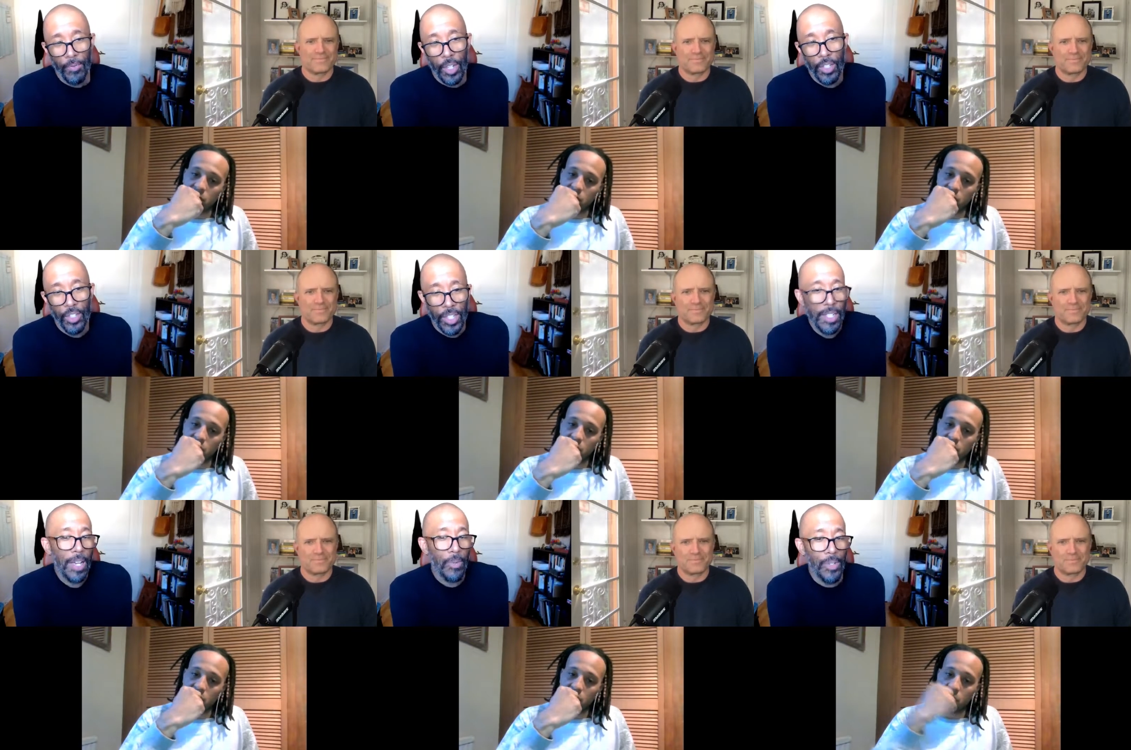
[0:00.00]
Speaker 1: if you can
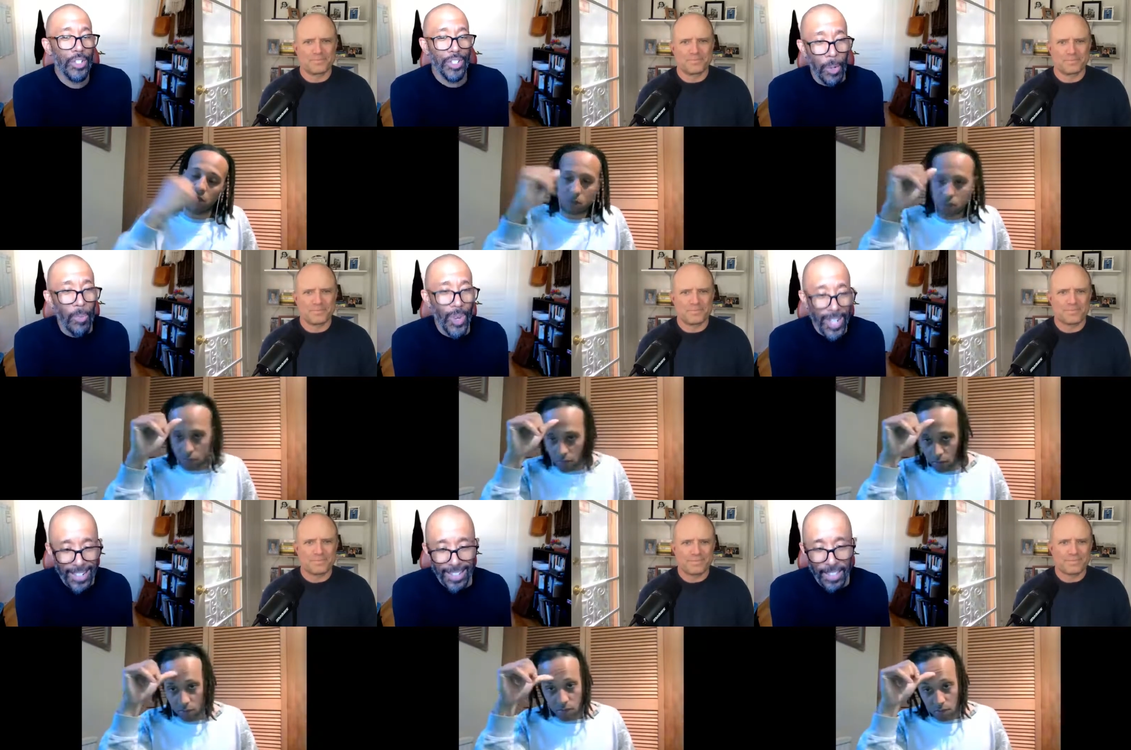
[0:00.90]
share that with
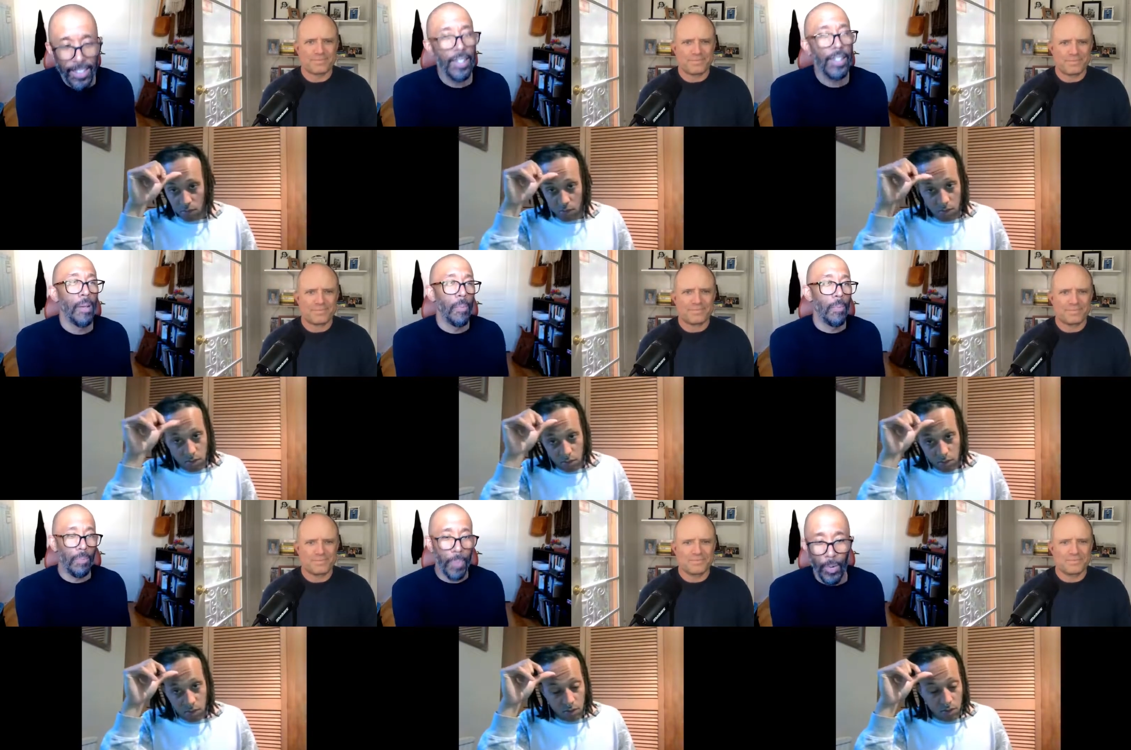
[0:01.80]
someone
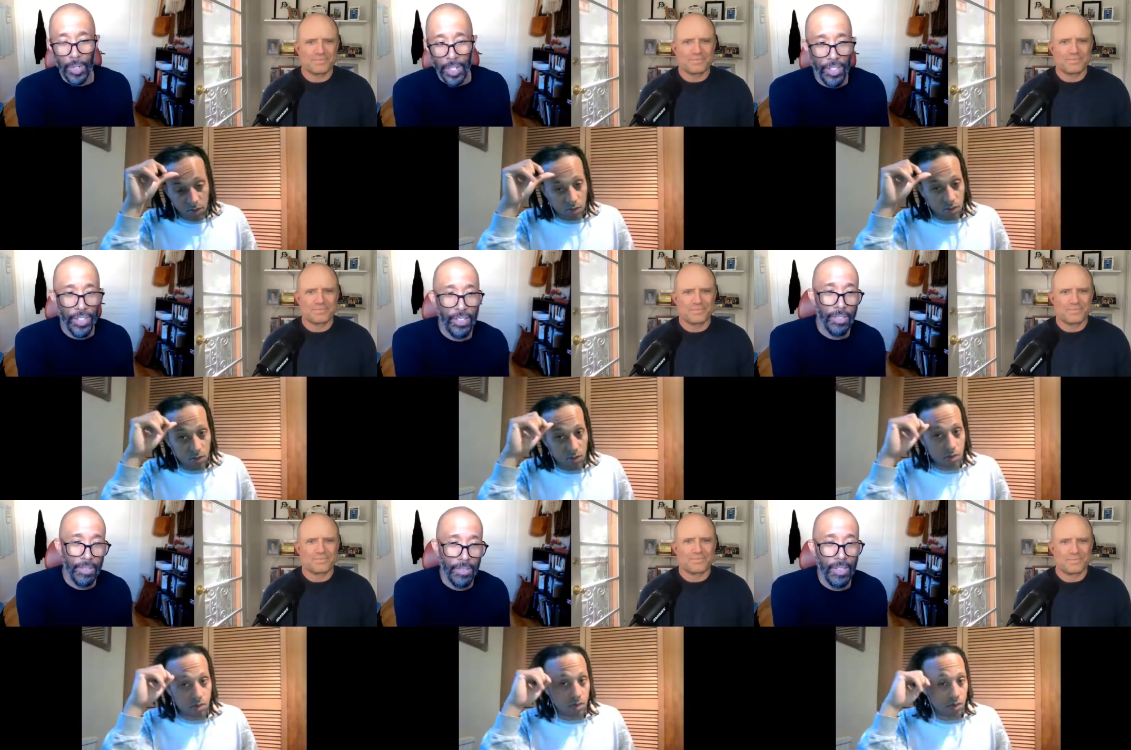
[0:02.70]
bonus
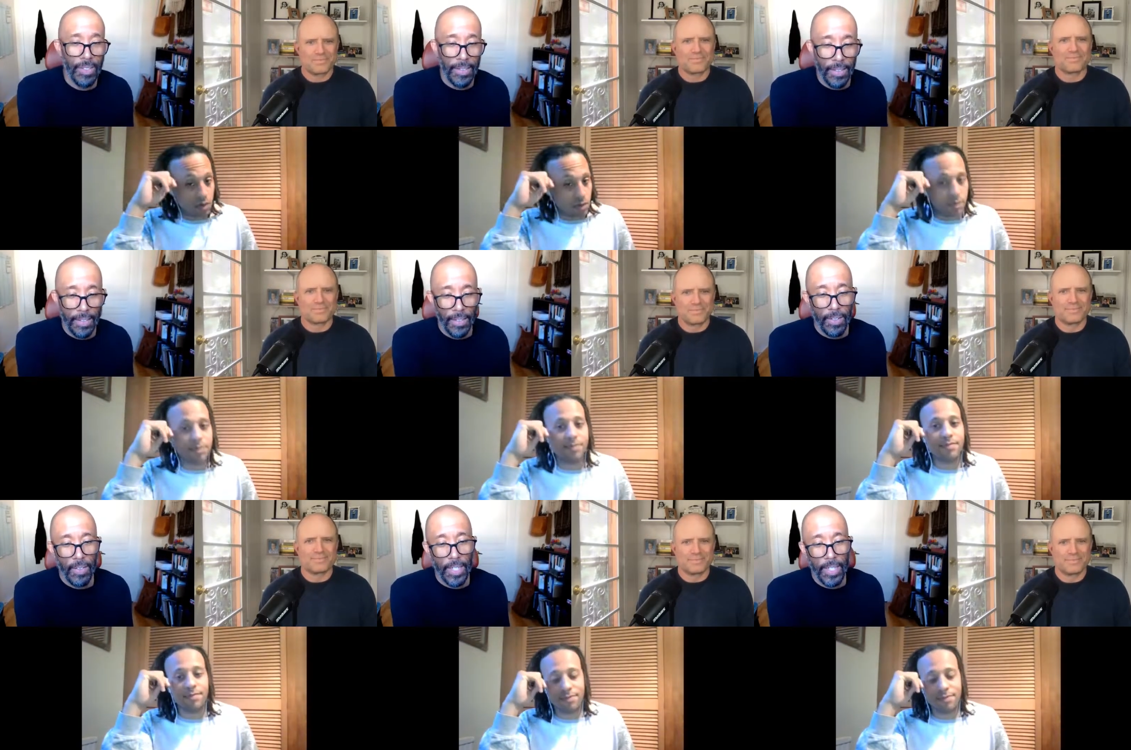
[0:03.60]

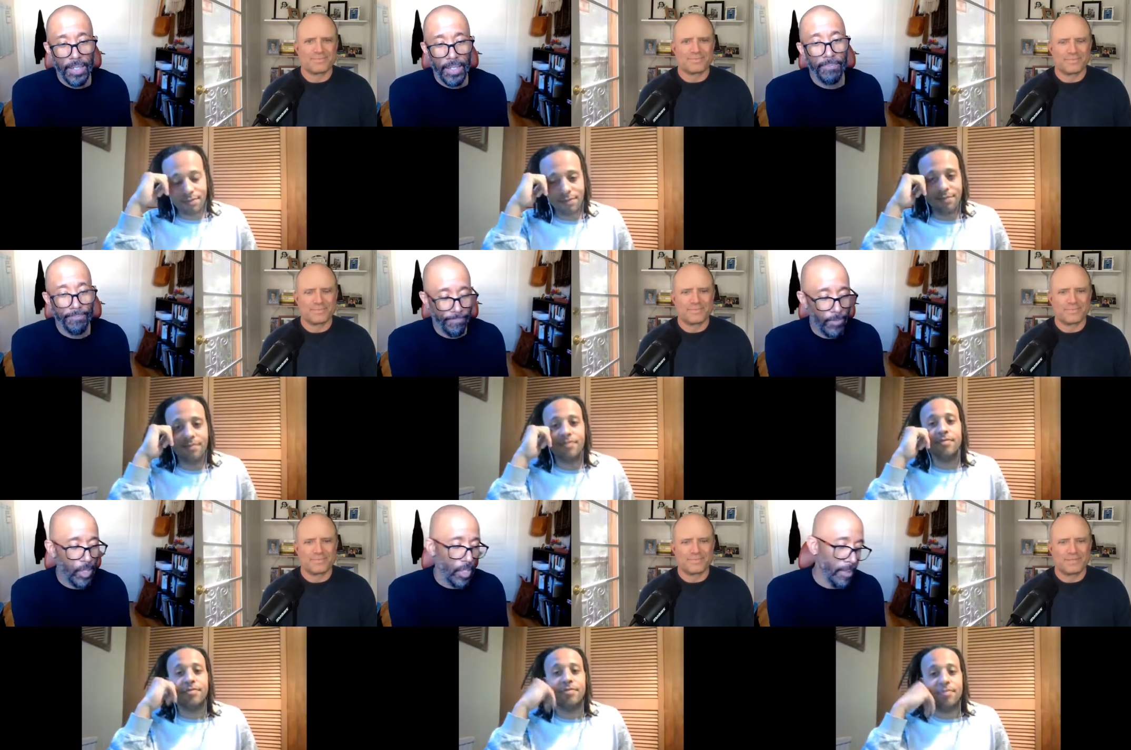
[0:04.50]
mm. right
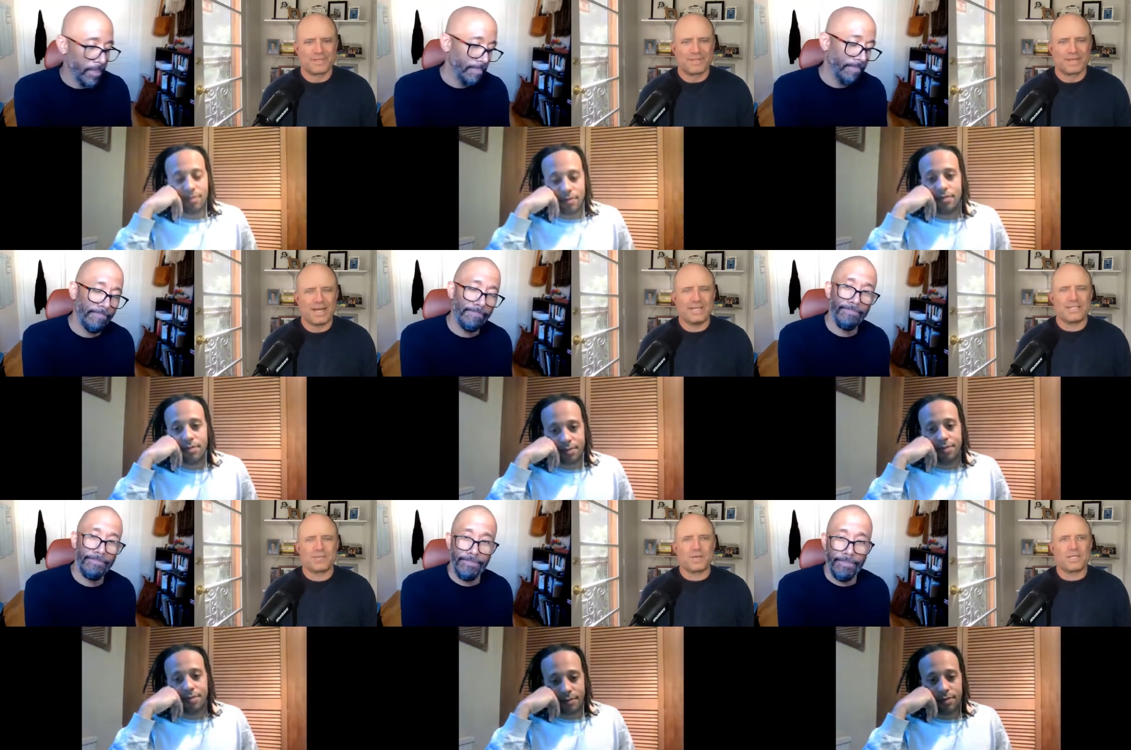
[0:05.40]
so yeah,
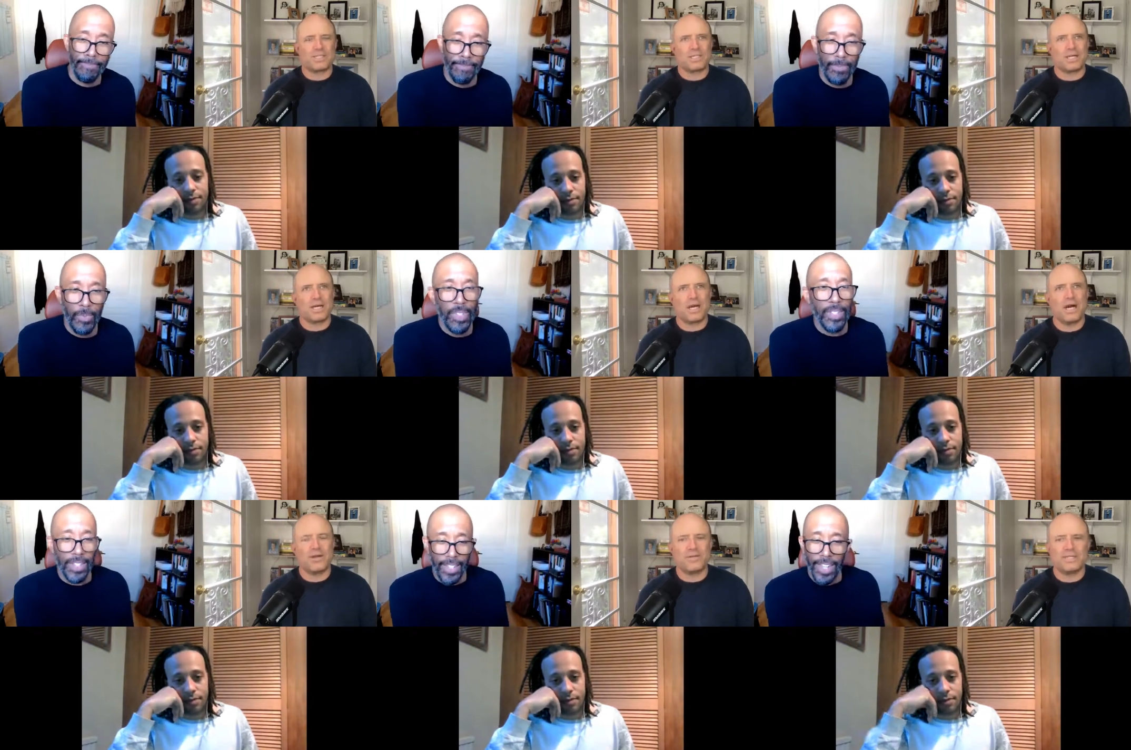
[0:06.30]
Speaker 2: I just watched uh,
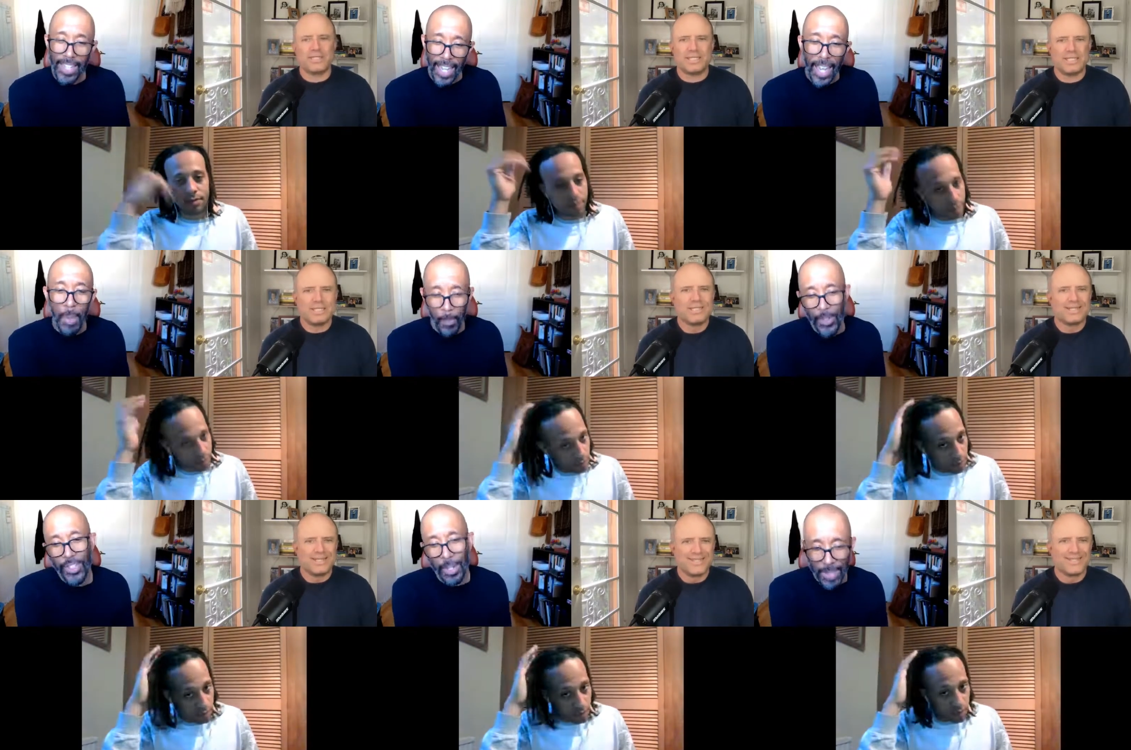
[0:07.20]
100. I
Speaker 1: came up
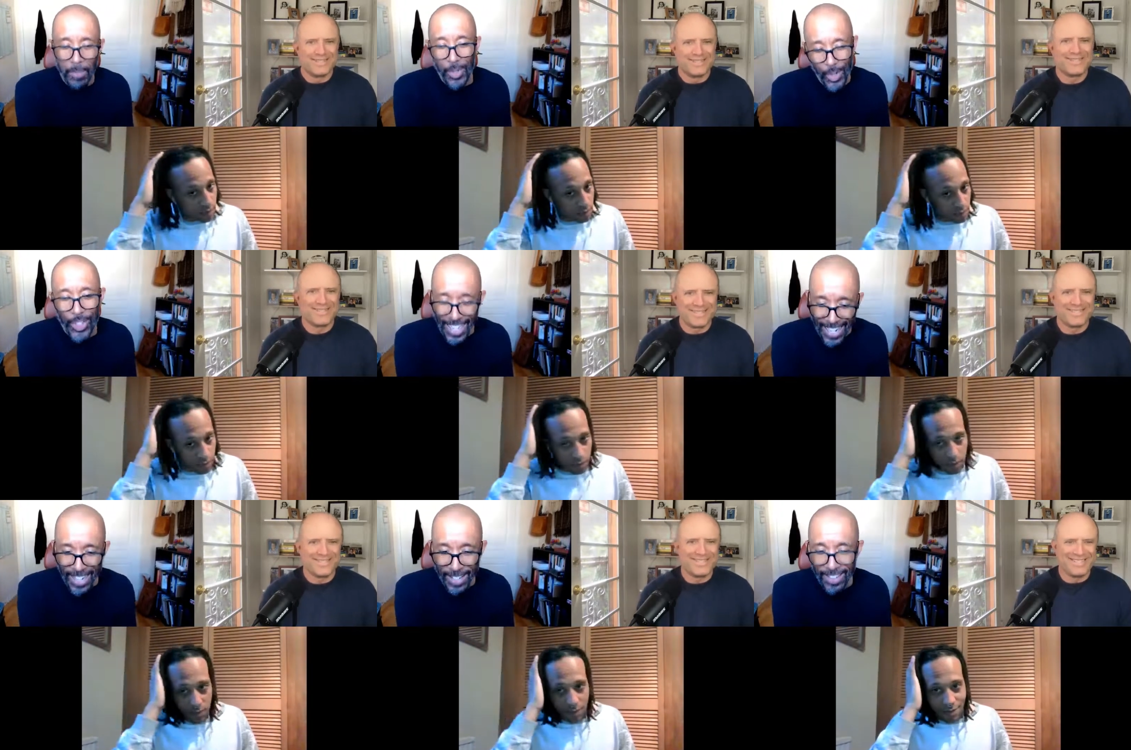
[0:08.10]
with something, Mr.
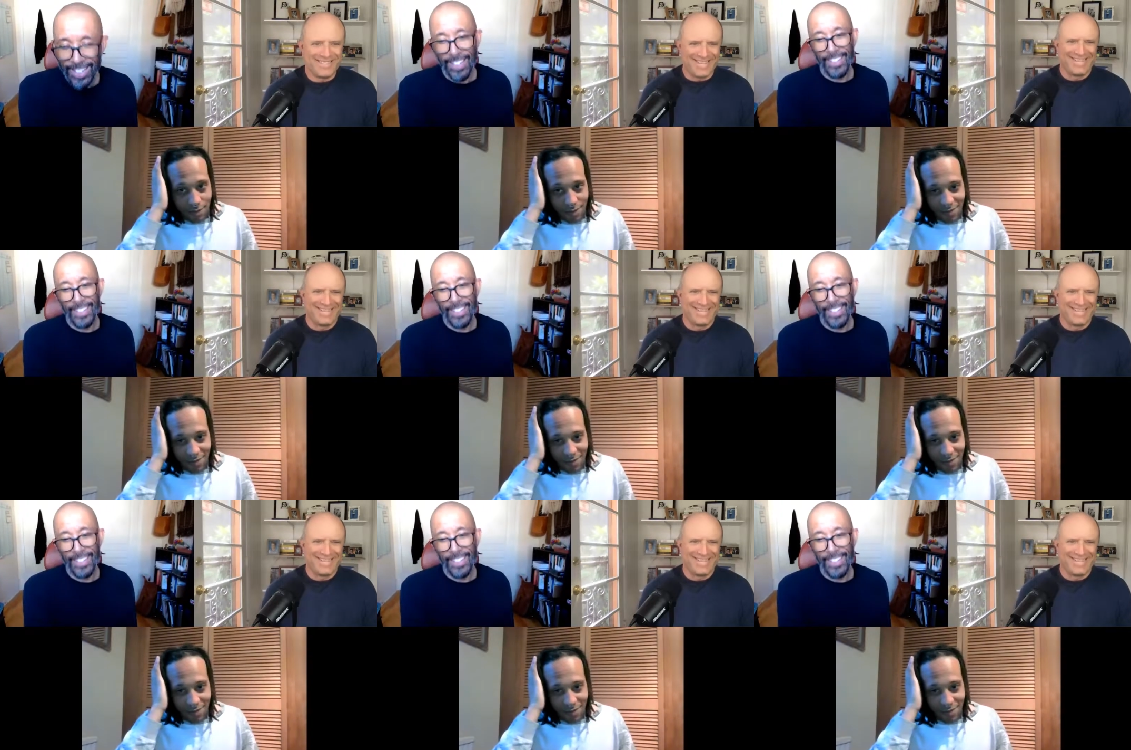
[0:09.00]
Dan.